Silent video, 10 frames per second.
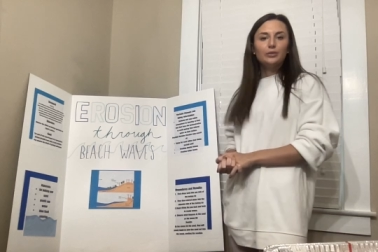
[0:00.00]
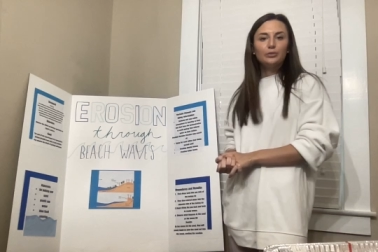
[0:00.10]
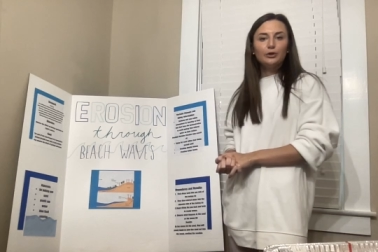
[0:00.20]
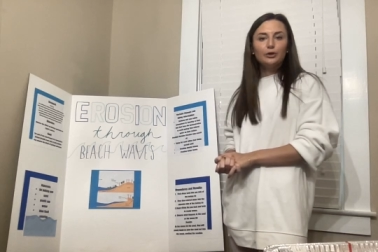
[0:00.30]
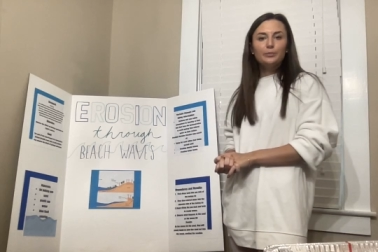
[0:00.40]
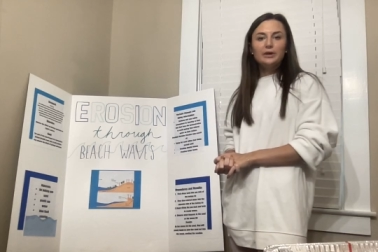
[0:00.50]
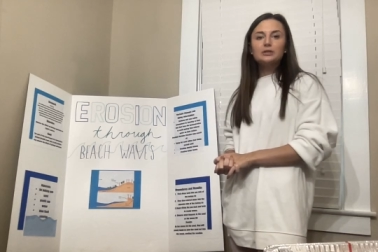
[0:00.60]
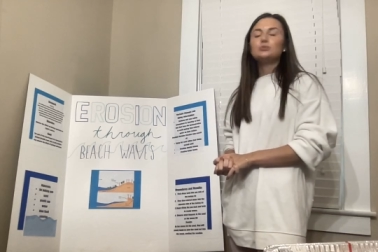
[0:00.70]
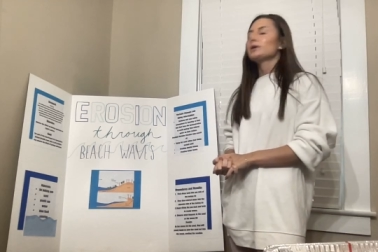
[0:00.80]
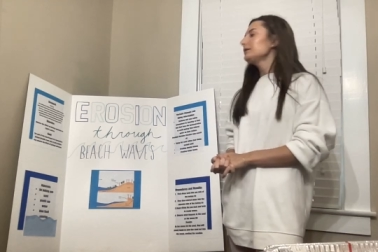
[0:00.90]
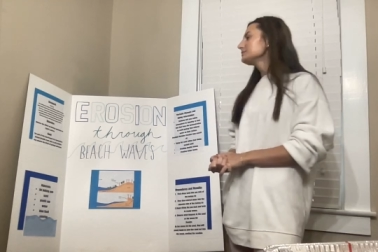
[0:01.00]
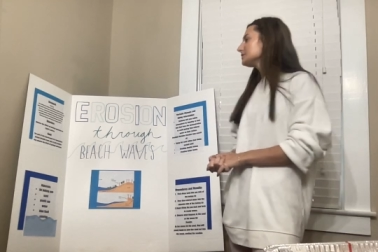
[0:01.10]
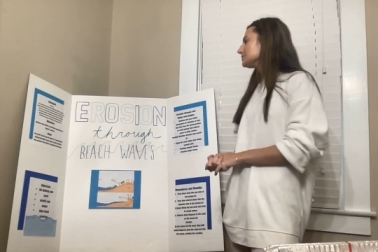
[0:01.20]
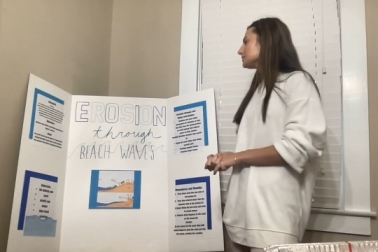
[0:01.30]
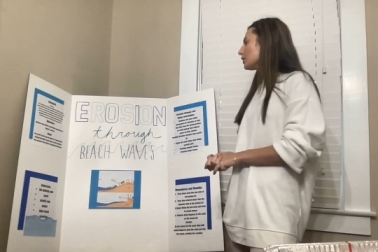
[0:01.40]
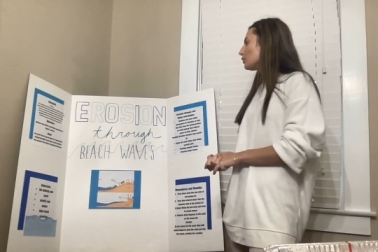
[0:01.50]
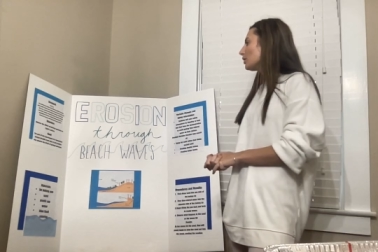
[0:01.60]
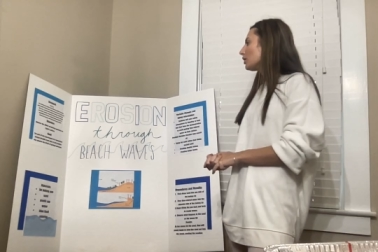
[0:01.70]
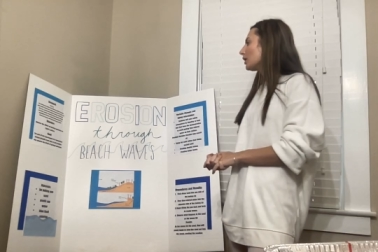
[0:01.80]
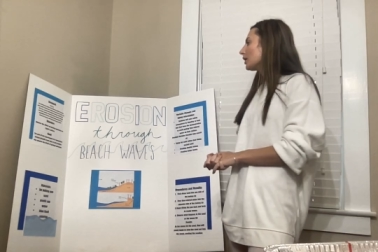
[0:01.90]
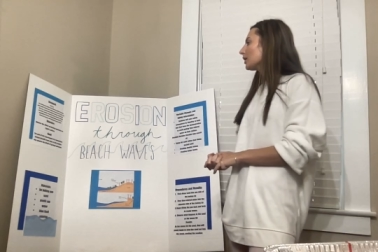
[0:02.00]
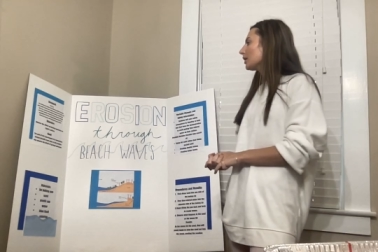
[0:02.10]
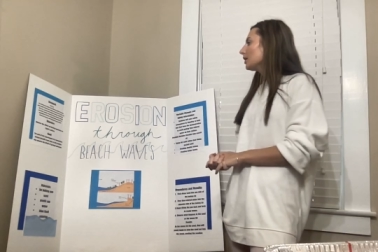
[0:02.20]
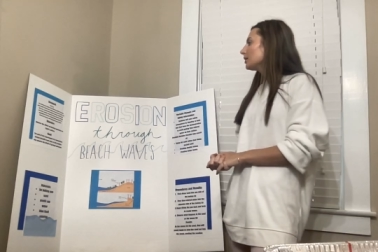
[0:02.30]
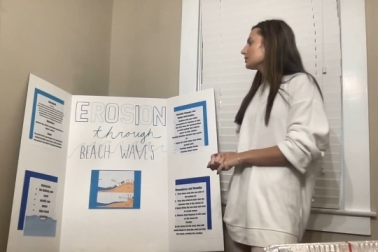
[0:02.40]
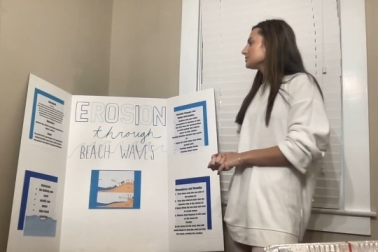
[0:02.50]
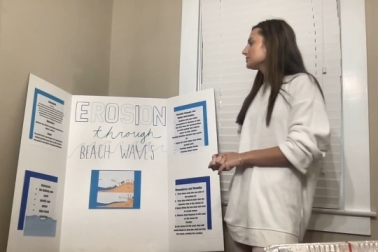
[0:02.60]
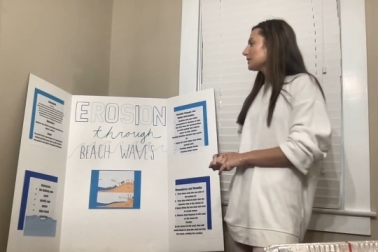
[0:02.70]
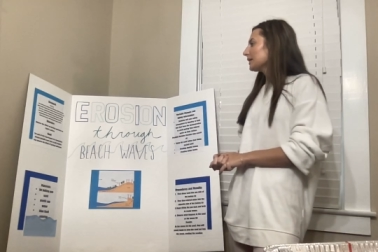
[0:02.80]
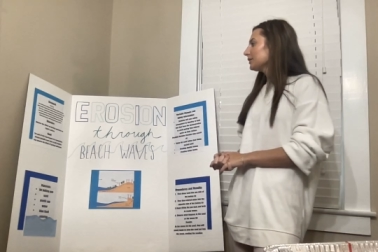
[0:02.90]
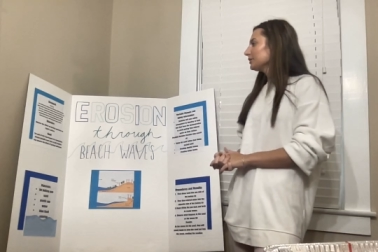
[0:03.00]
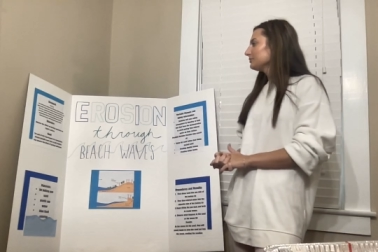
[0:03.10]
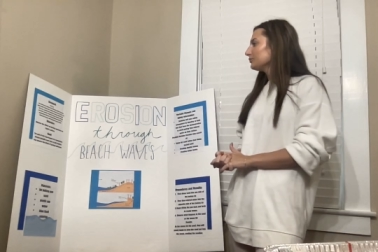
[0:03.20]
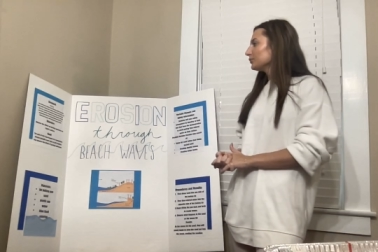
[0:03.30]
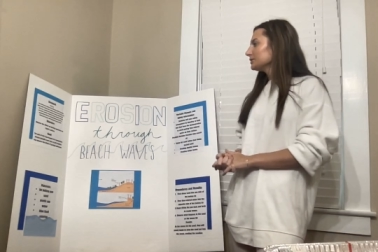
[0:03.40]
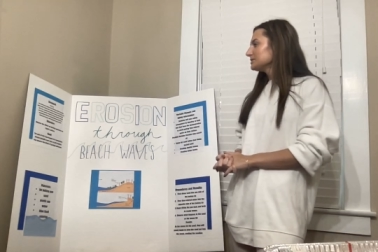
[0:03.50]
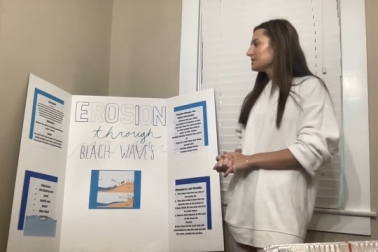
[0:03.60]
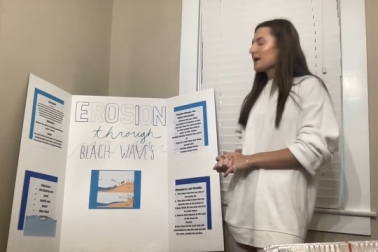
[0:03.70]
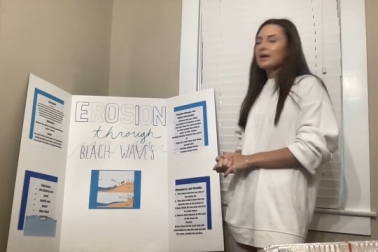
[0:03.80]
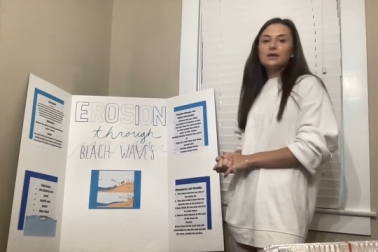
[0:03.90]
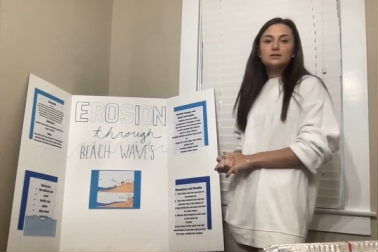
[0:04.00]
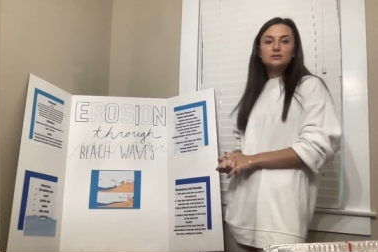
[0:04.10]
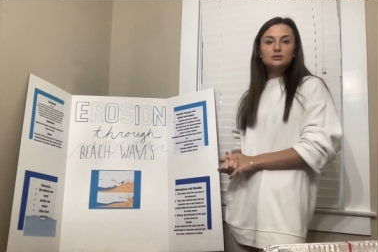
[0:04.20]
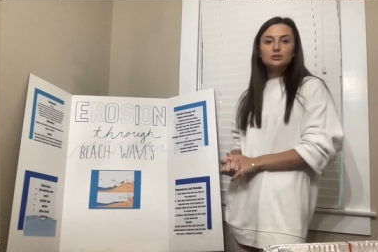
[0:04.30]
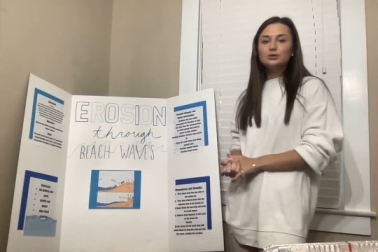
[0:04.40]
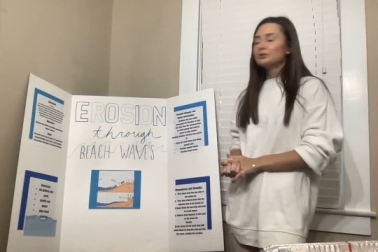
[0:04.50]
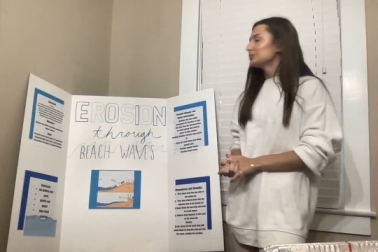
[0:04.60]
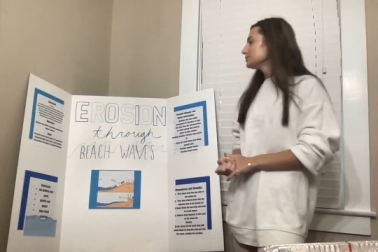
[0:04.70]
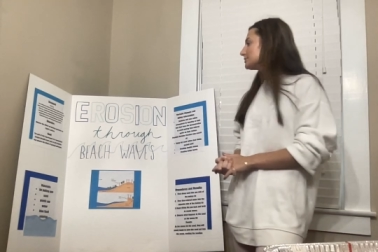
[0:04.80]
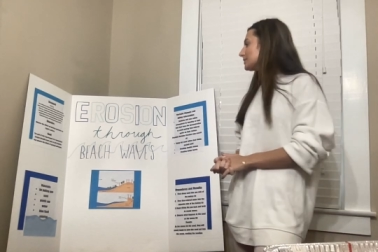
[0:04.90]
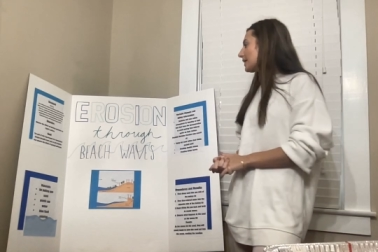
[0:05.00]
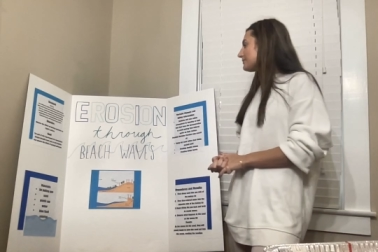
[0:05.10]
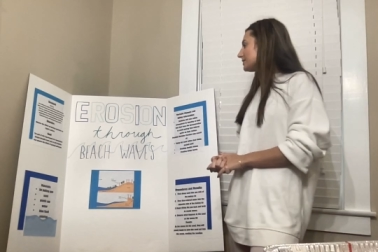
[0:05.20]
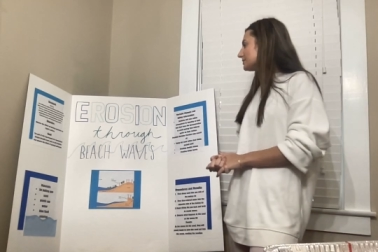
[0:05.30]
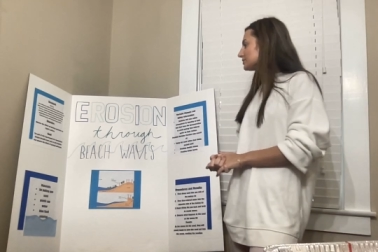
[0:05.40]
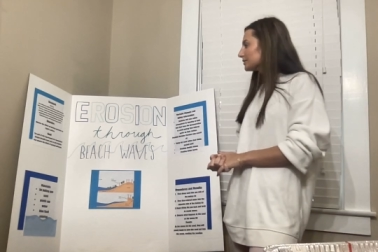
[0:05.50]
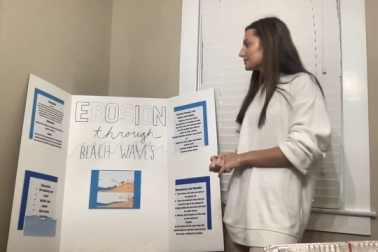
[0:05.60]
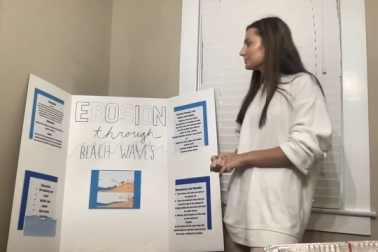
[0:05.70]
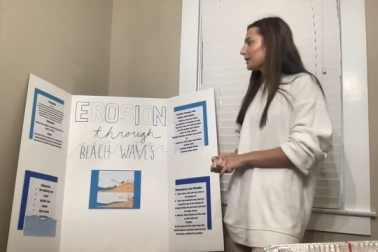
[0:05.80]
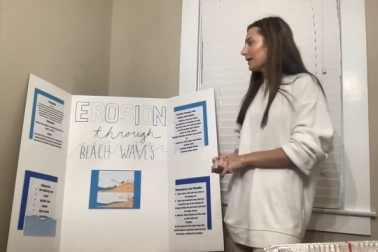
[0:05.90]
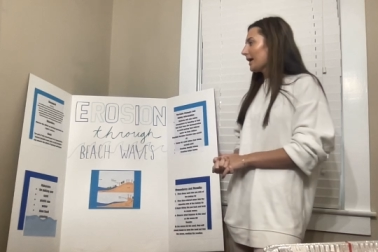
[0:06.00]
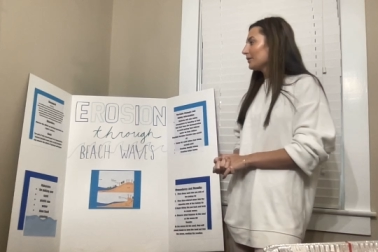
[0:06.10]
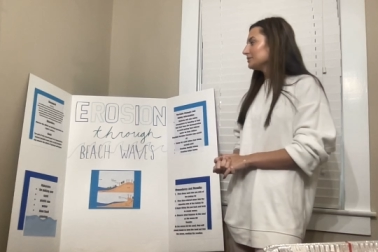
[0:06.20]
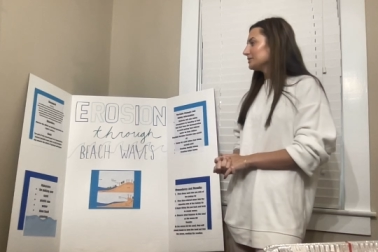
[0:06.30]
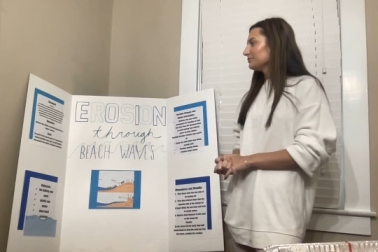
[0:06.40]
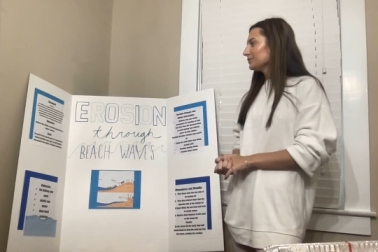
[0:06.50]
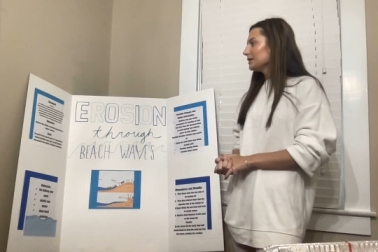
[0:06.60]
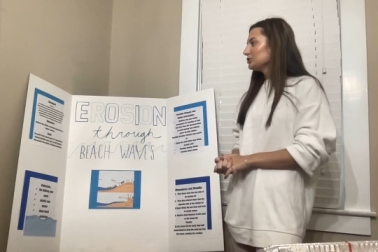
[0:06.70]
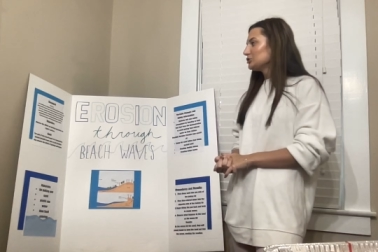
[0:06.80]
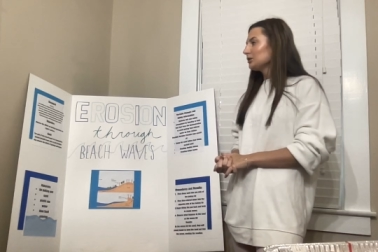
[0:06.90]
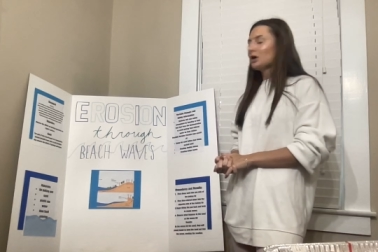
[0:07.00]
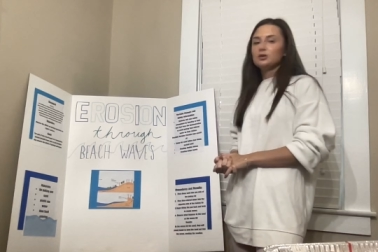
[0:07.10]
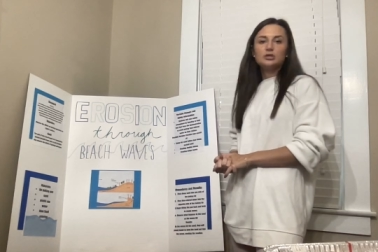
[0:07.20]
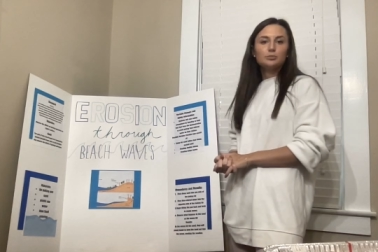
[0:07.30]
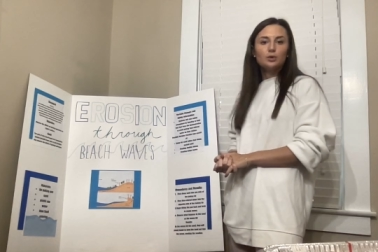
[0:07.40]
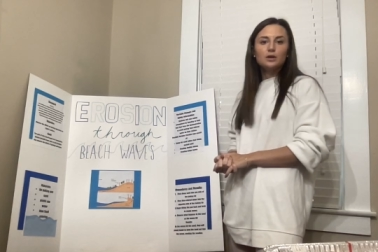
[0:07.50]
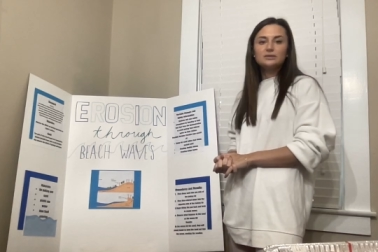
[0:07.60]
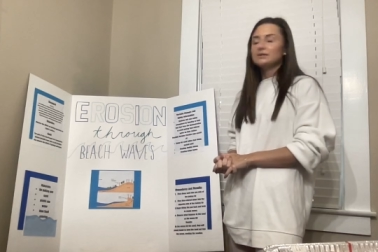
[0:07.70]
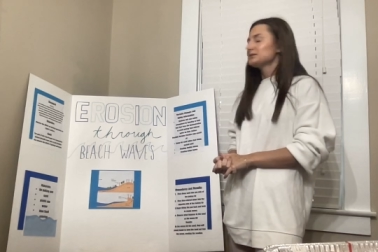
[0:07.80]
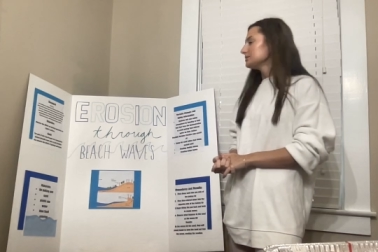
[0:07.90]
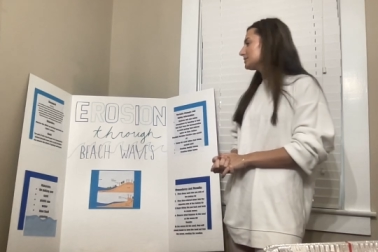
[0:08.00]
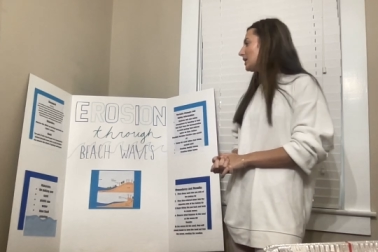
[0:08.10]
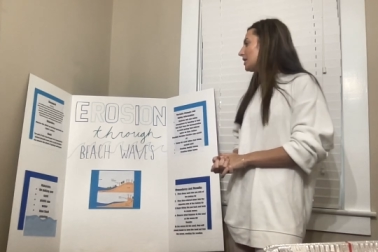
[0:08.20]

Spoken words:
through beach waves. So our standard for today is to use evidence to explain how different geologic processes